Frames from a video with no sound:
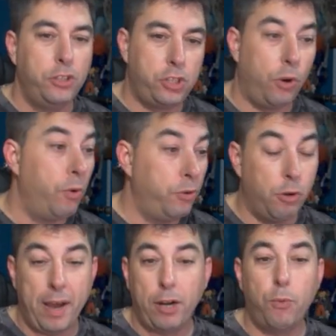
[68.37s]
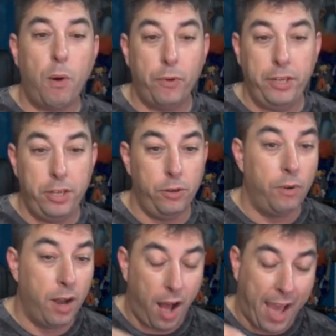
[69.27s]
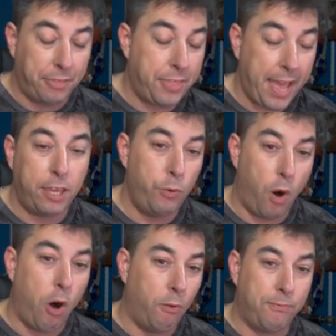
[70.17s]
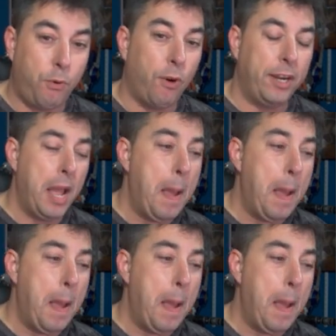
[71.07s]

So no matter what we do, I thank you all for it.